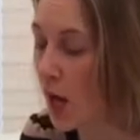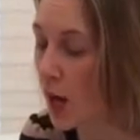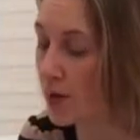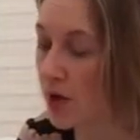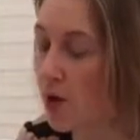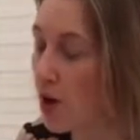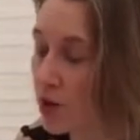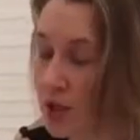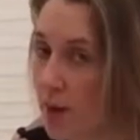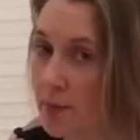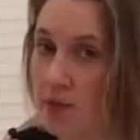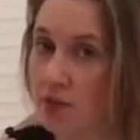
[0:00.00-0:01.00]
No harsh
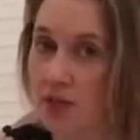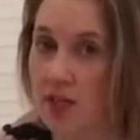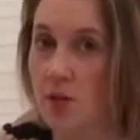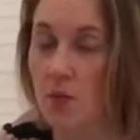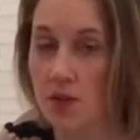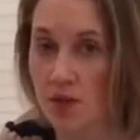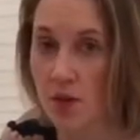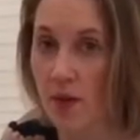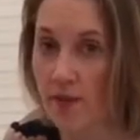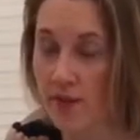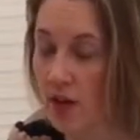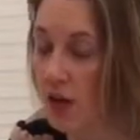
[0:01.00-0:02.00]
chemicals in it
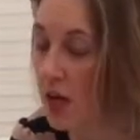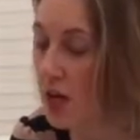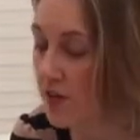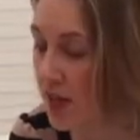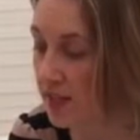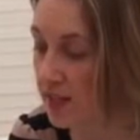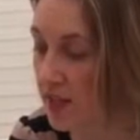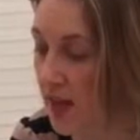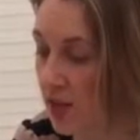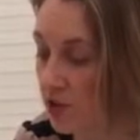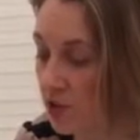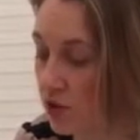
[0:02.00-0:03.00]
whatsoever. That's a
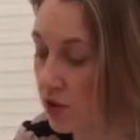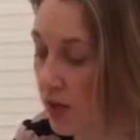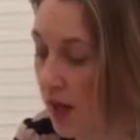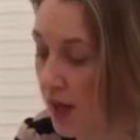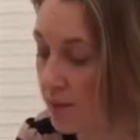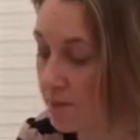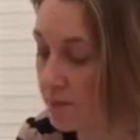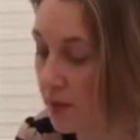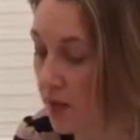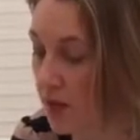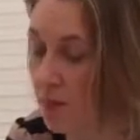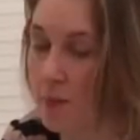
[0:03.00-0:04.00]
natural
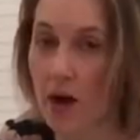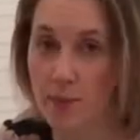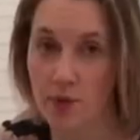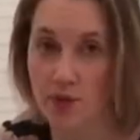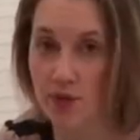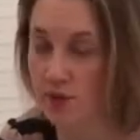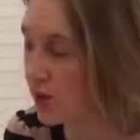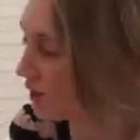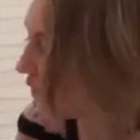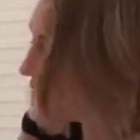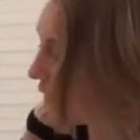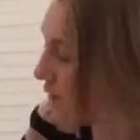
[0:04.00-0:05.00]
byproduct
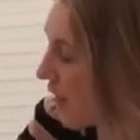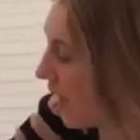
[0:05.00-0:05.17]
of